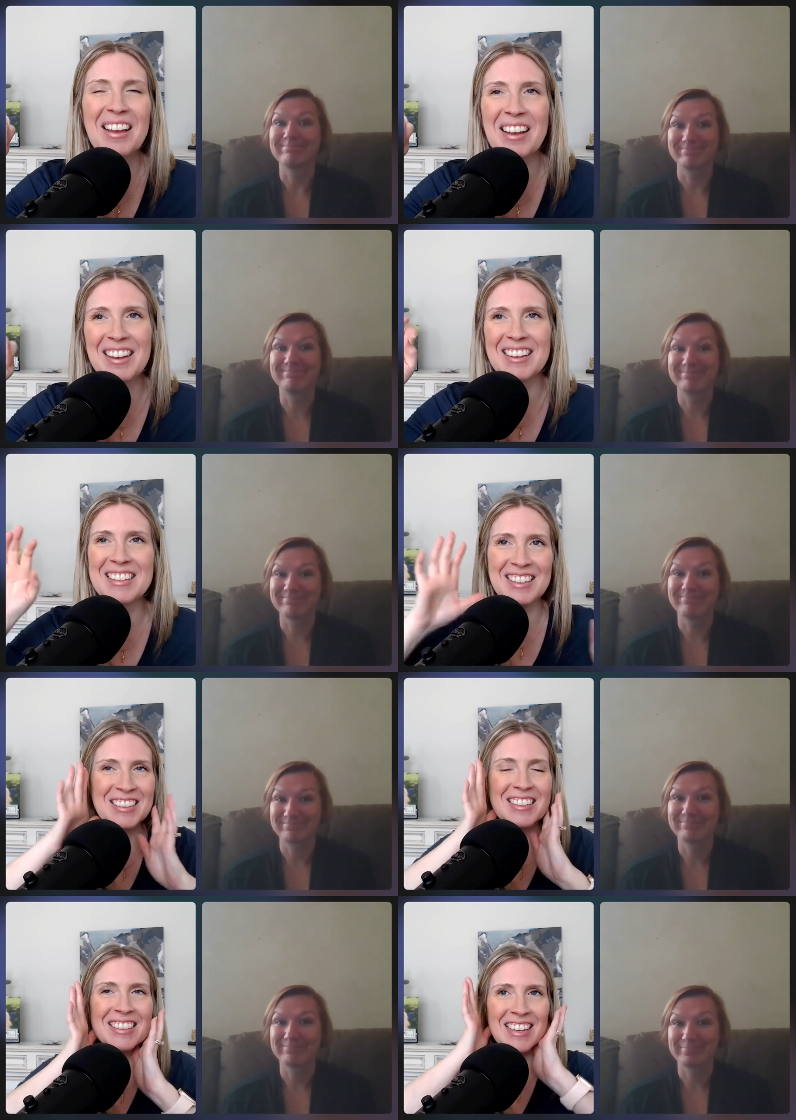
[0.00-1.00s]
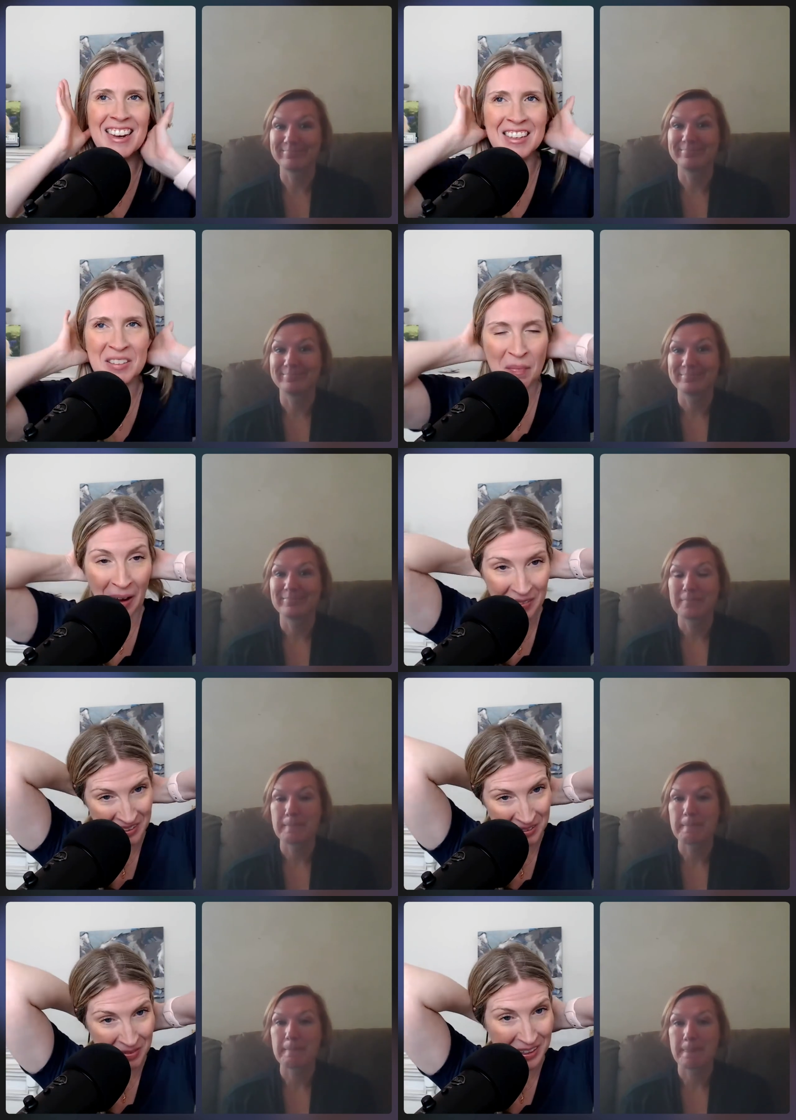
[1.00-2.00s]
Speaker 1: I guess I should say it's
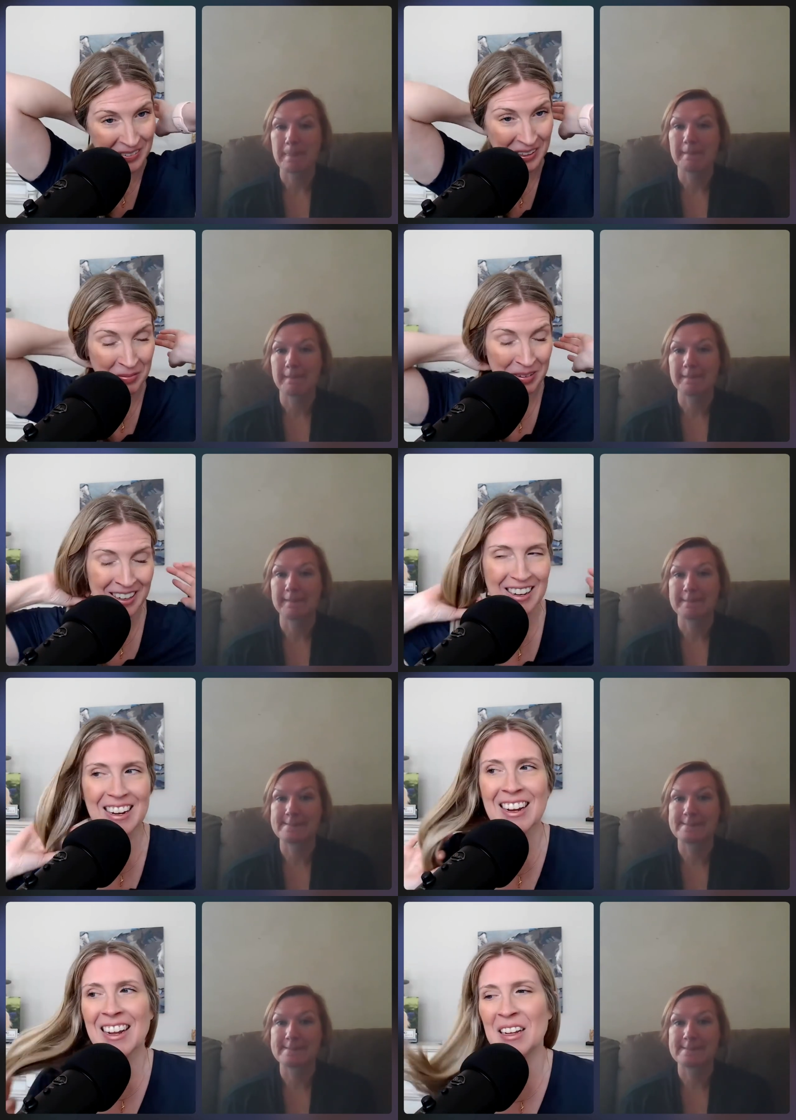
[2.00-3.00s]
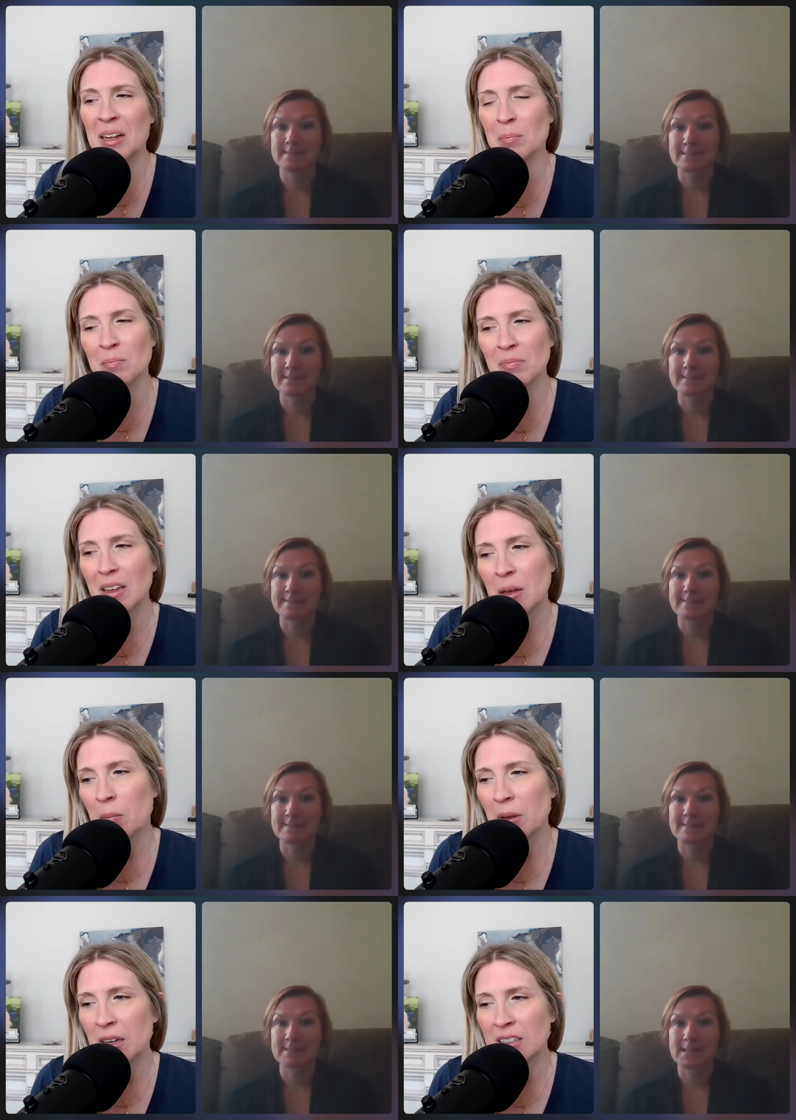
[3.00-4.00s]
bothering me quite a bit um,
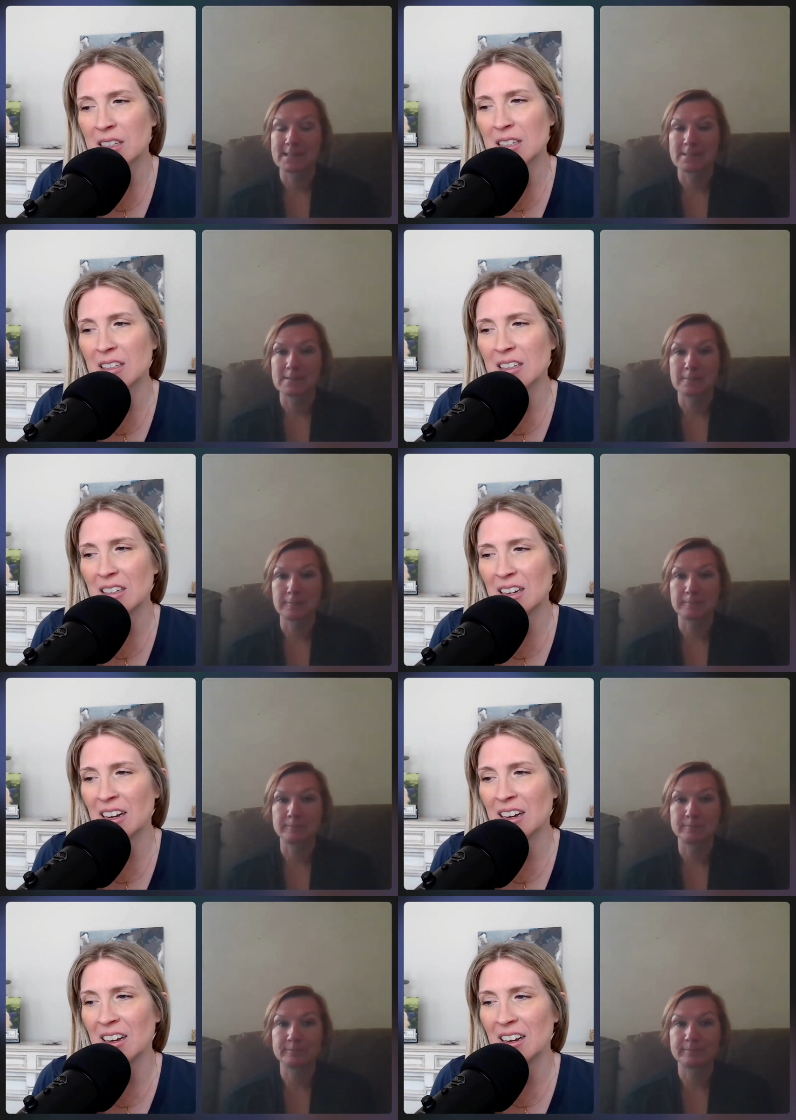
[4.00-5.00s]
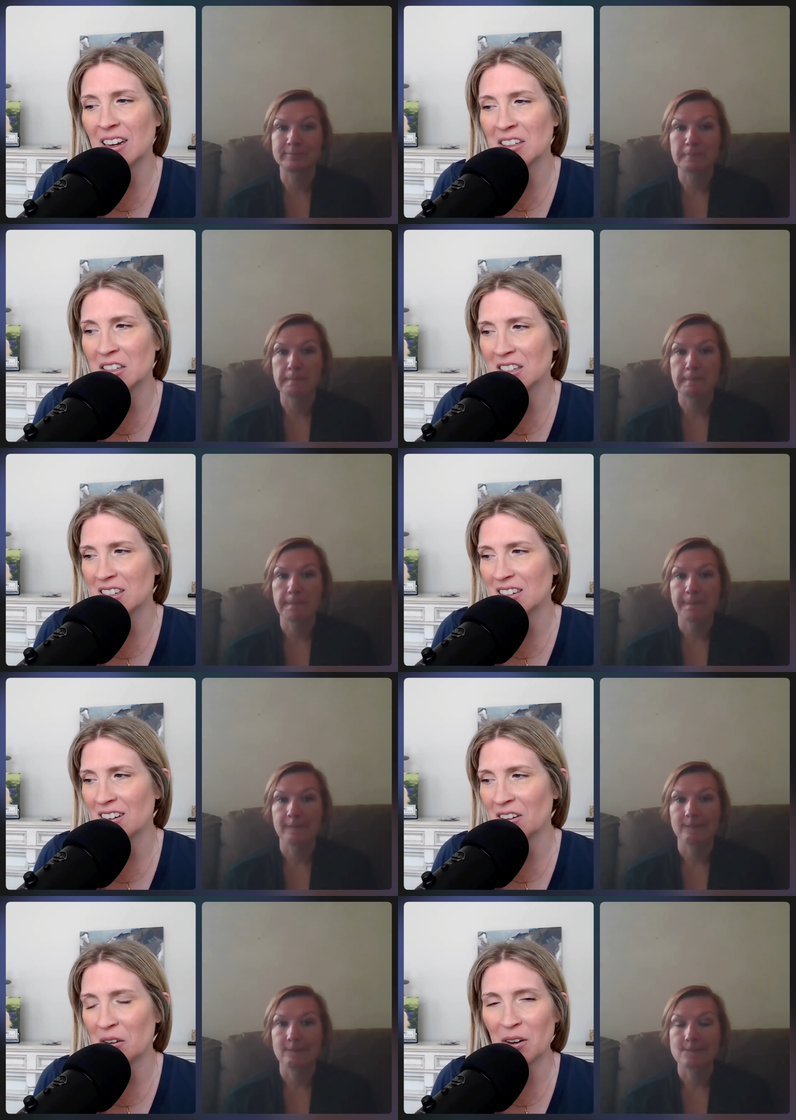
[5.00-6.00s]
because I I just
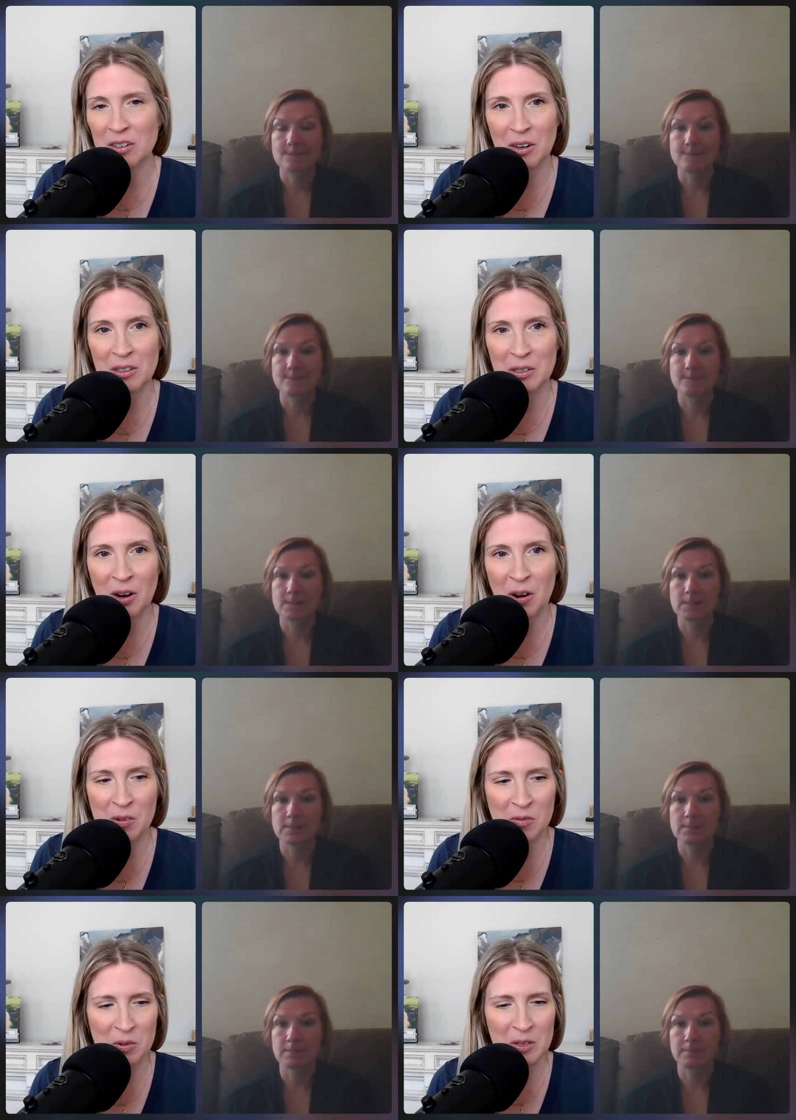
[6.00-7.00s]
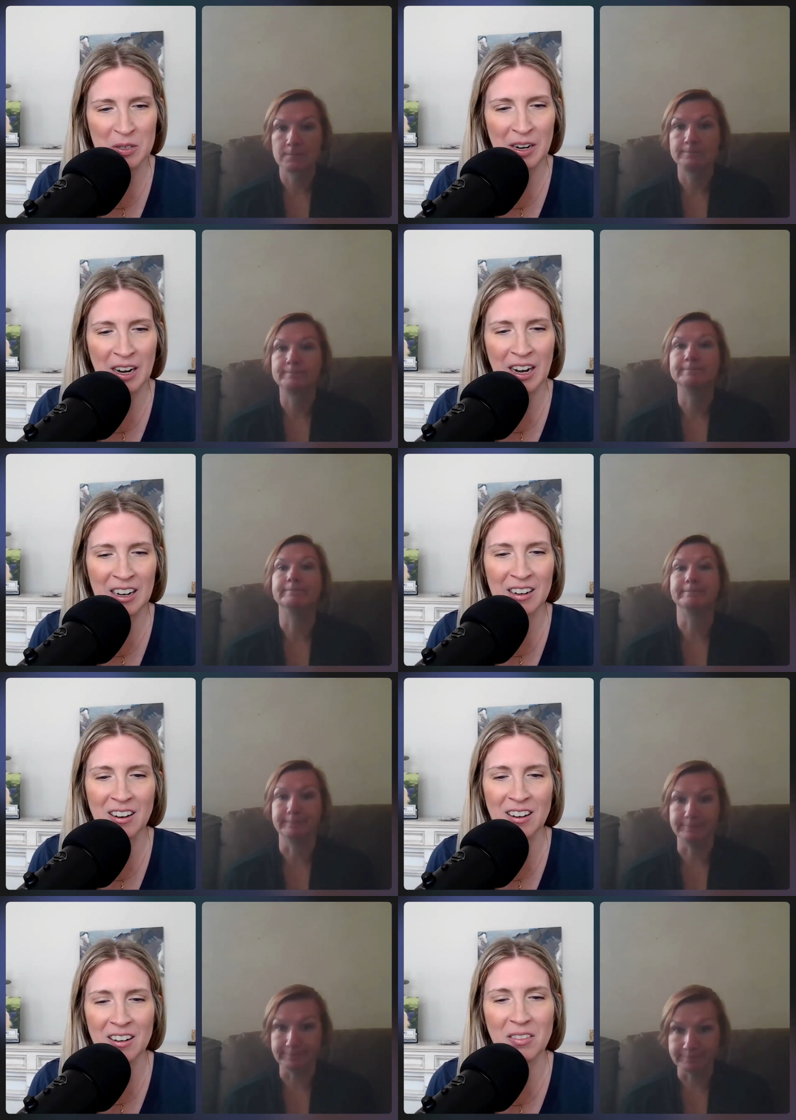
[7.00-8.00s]
our our dogs are carnivores, right? And
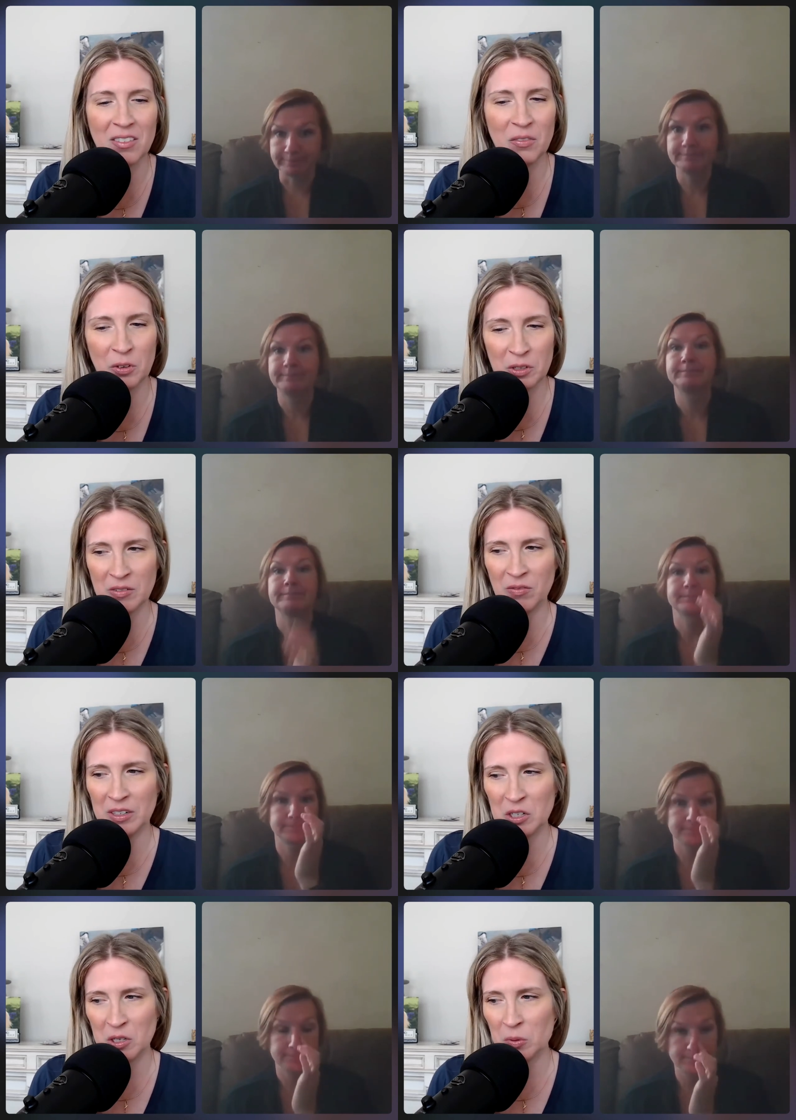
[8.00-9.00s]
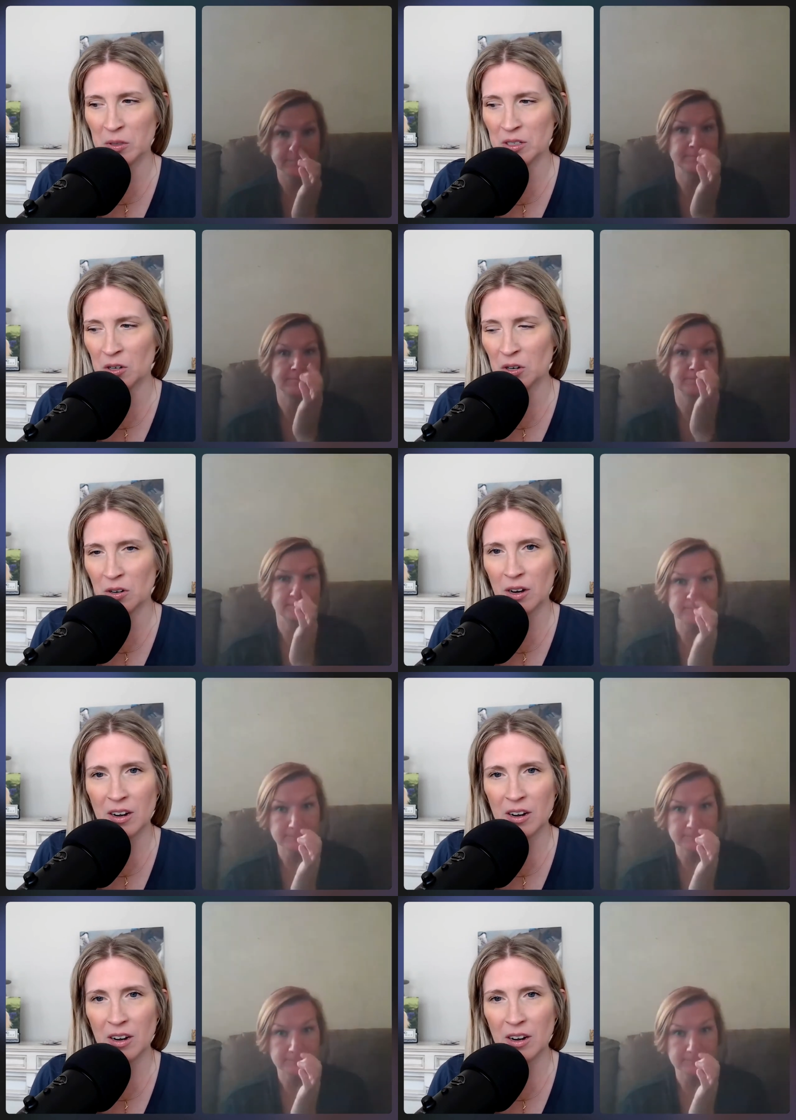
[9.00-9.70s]
and fruits and vegetables are